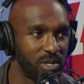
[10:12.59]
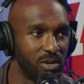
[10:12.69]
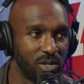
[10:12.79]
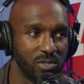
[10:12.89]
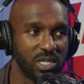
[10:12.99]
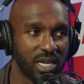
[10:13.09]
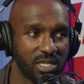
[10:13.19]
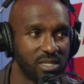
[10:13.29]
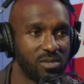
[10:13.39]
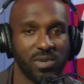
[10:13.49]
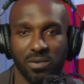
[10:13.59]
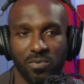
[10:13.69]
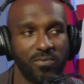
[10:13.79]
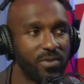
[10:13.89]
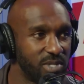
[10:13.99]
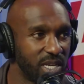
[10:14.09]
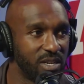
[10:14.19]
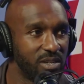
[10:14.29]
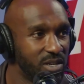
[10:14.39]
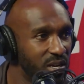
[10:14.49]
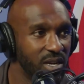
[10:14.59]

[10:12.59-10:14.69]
go check into the Red Roof Hotel